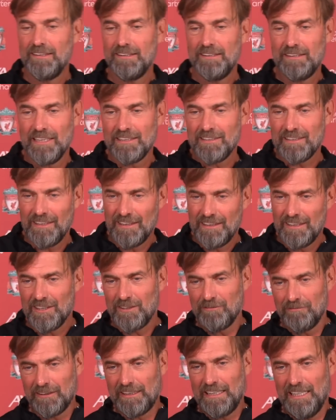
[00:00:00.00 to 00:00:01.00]
just that he
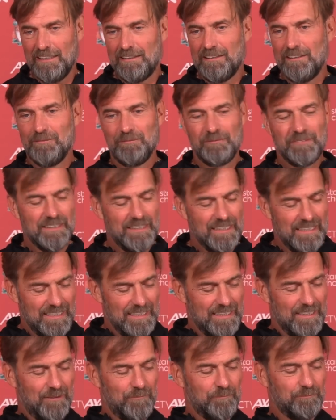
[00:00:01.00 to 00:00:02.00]
doesn't forget.
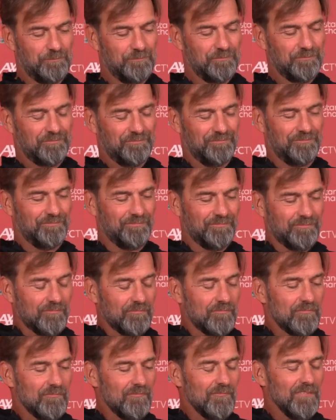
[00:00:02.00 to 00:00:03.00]
That
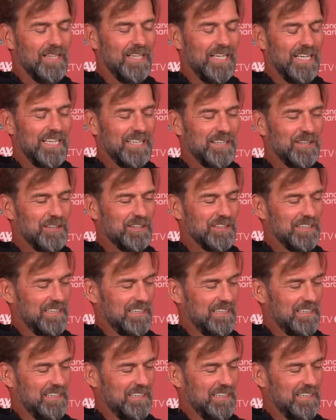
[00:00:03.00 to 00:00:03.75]
can